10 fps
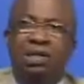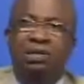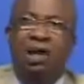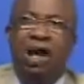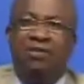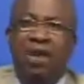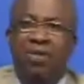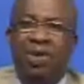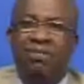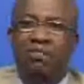after
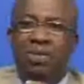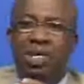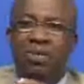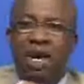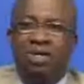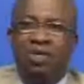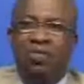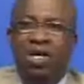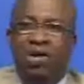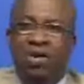depends on
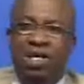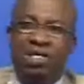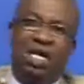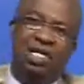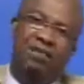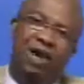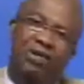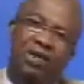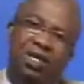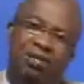whether you're transferring
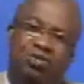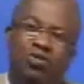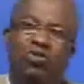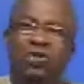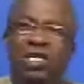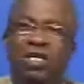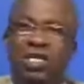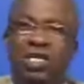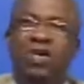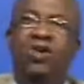on day 2, day
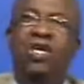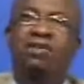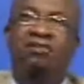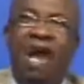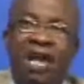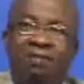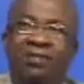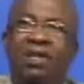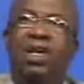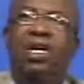3, or day
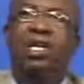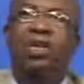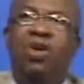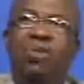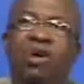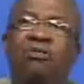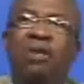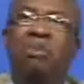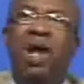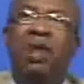5, the number of
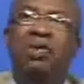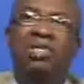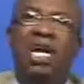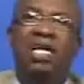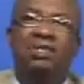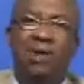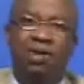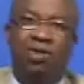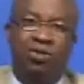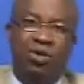embryos
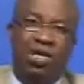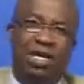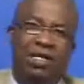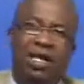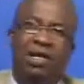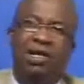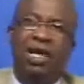transferred also is another